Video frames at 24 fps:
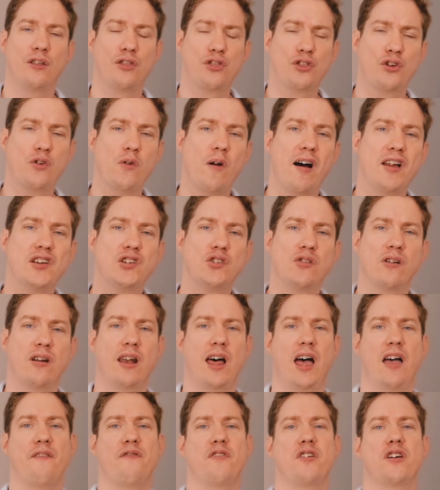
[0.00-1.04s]
throughout your
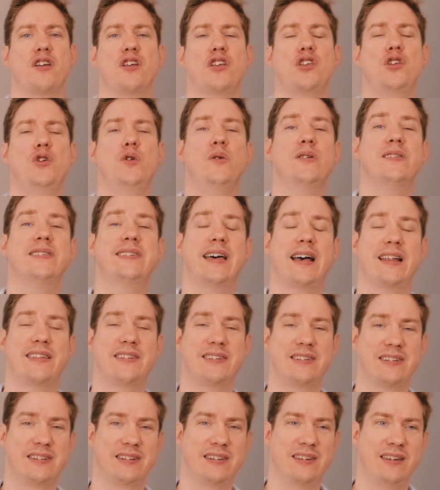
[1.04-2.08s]
life, you're going to use that
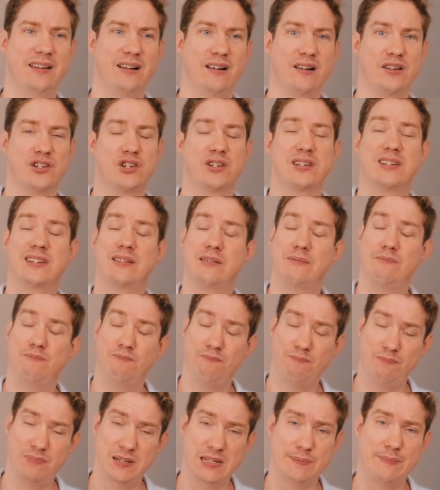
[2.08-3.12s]
skill. Just
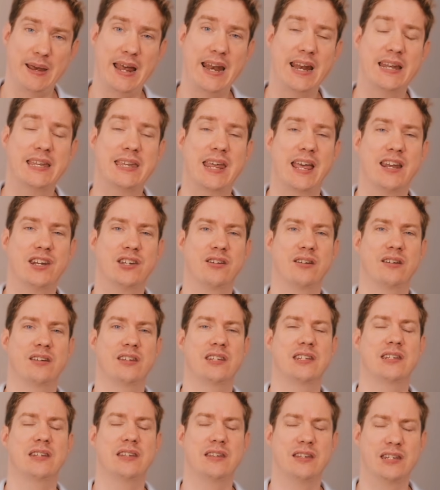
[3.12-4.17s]
spend
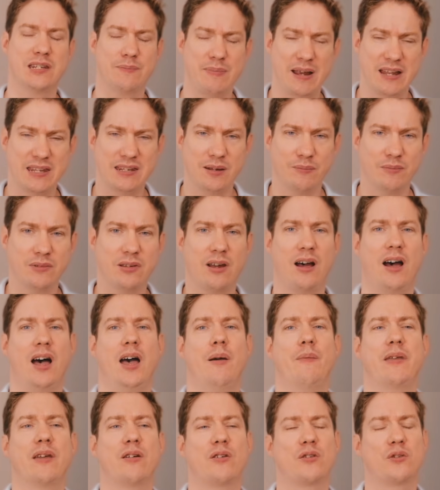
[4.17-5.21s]
some
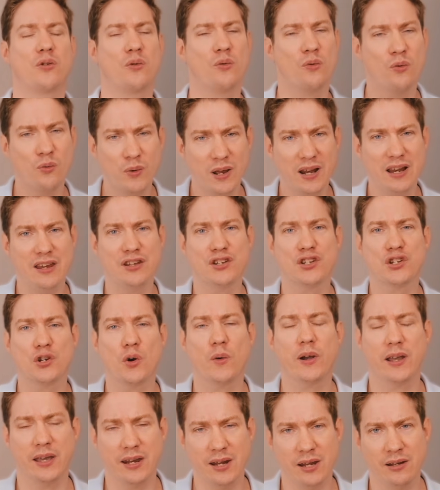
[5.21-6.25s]
time here to really
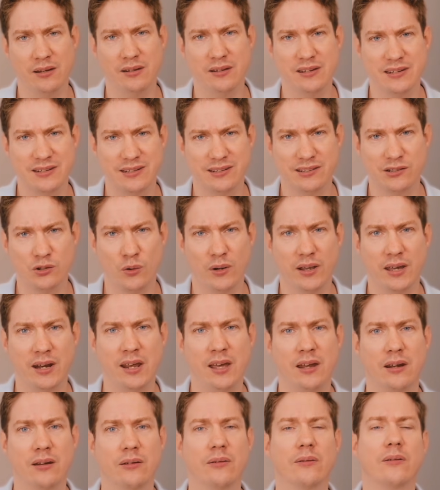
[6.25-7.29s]
soak it
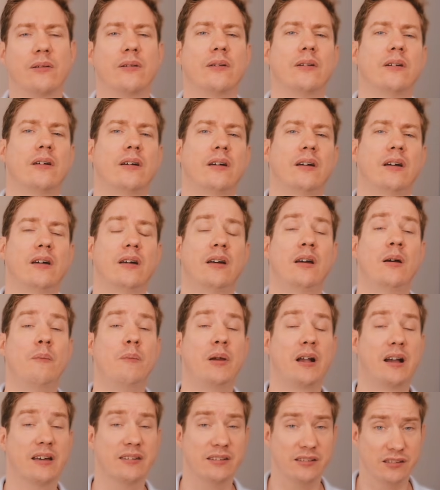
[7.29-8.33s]
in,
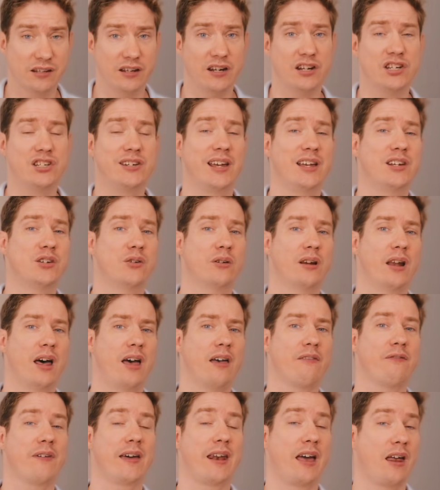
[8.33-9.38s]
because it's going to change your
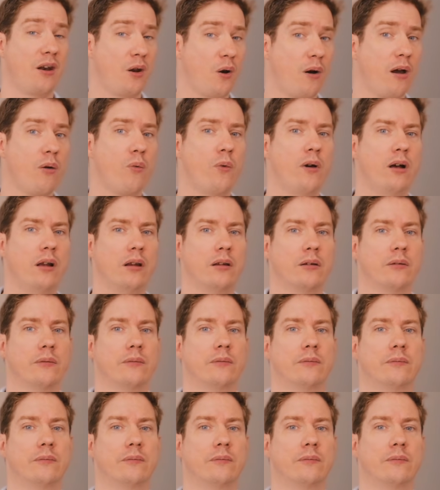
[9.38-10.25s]
life, and I know it will.